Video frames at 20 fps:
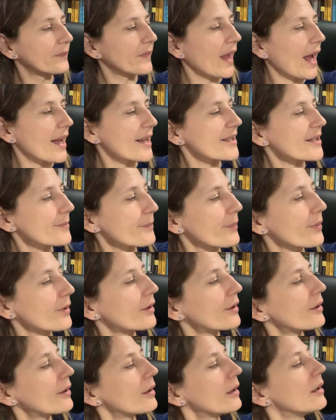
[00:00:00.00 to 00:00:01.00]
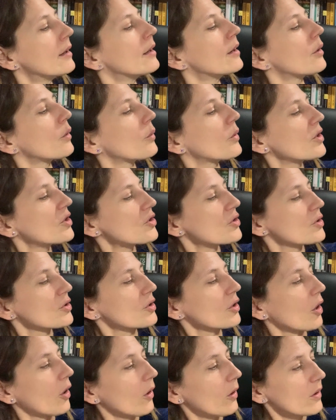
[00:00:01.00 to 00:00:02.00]
unspoiled. We should
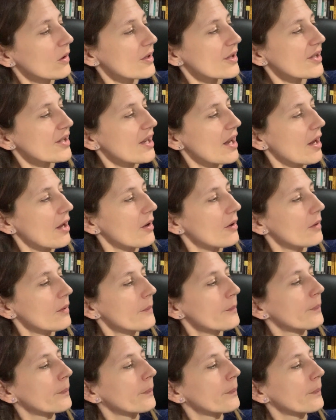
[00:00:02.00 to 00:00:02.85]
also